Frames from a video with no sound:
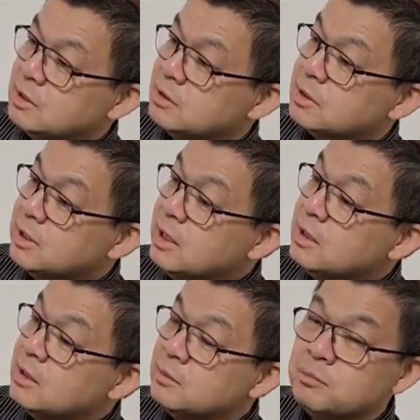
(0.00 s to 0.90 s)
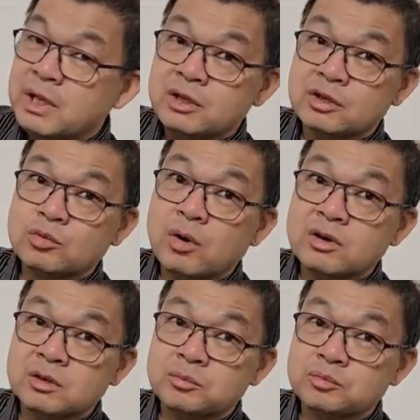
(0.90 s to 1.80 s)
Okay, many good
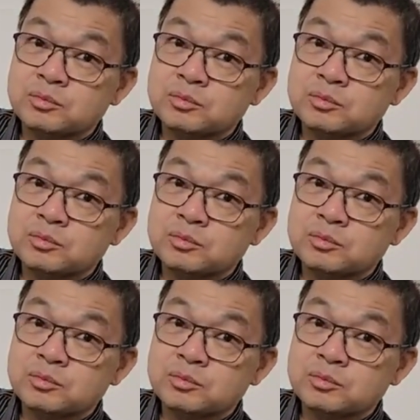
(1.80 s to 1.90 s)
quality